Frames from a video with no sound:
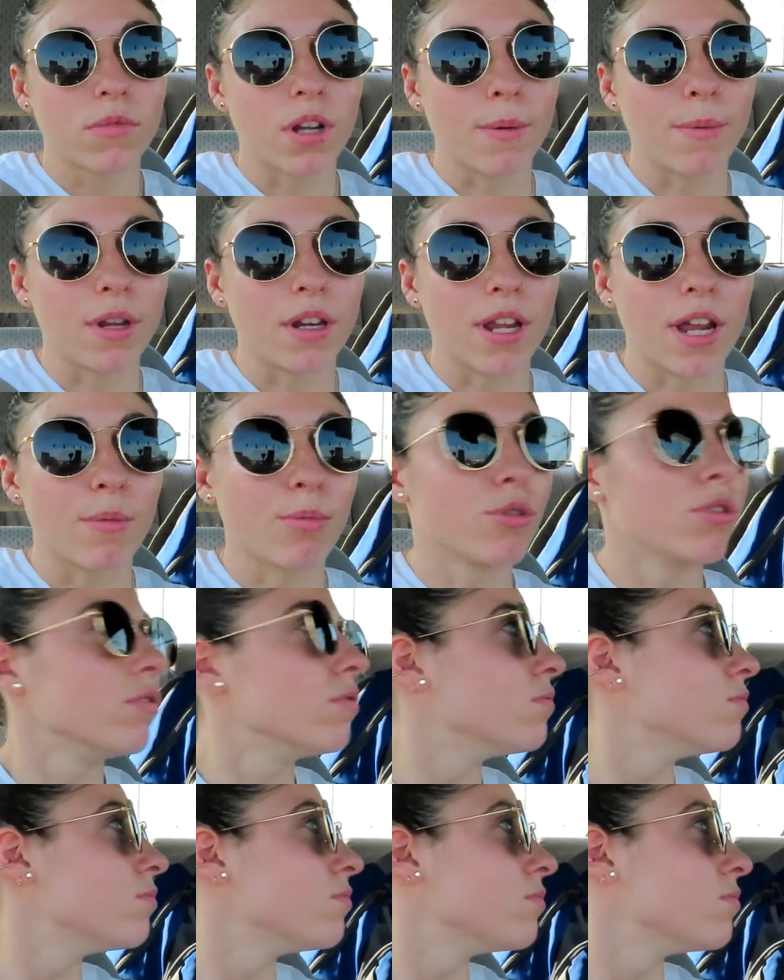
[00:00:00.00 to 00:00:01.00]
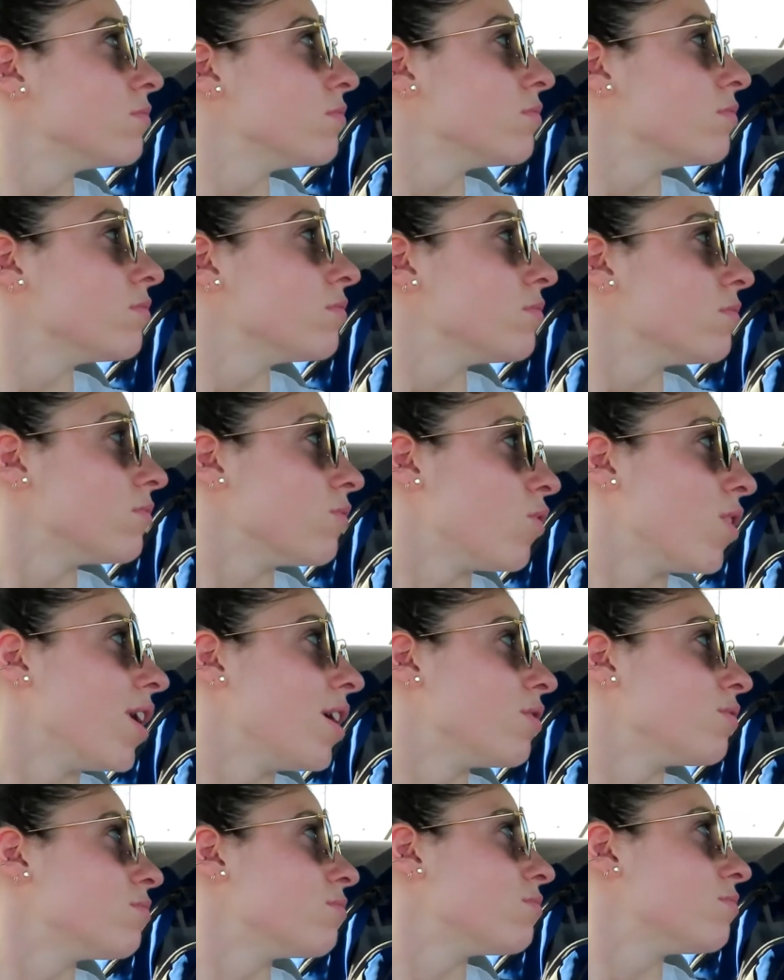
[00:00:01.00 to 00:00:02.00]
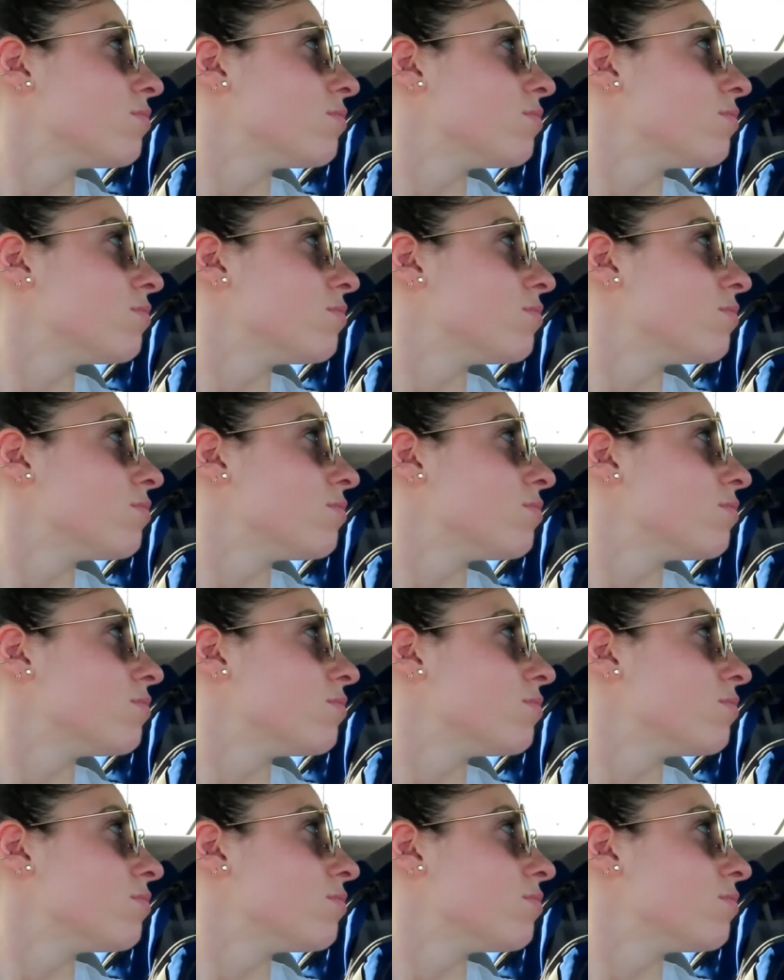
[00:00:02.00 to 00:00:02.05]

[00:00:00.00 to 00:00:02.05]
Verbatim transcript: I mean, April. Wow.